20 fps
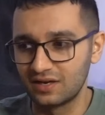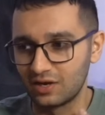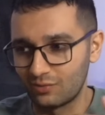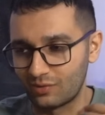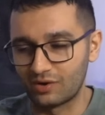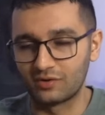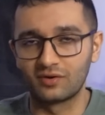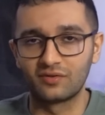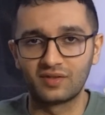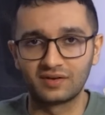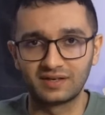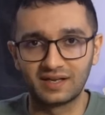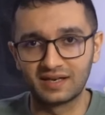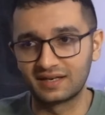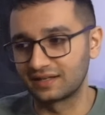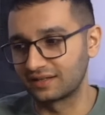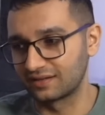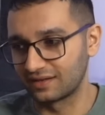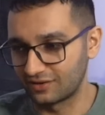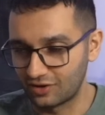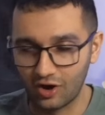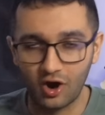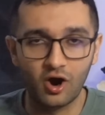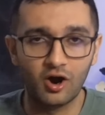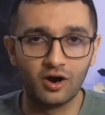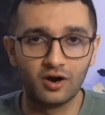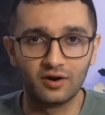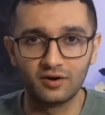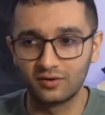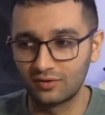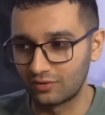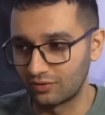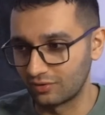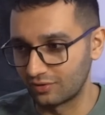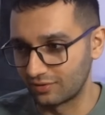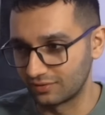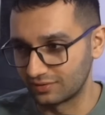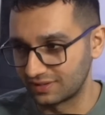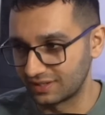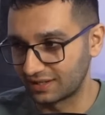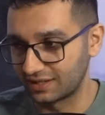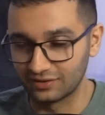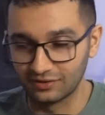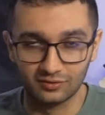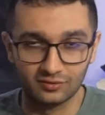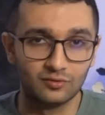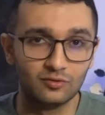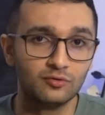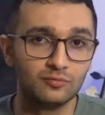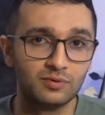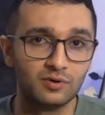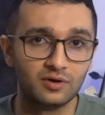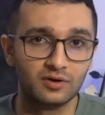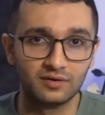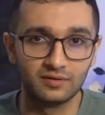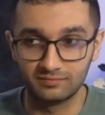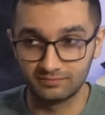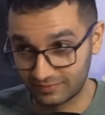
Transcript: rather than getting a car or taking an Uber,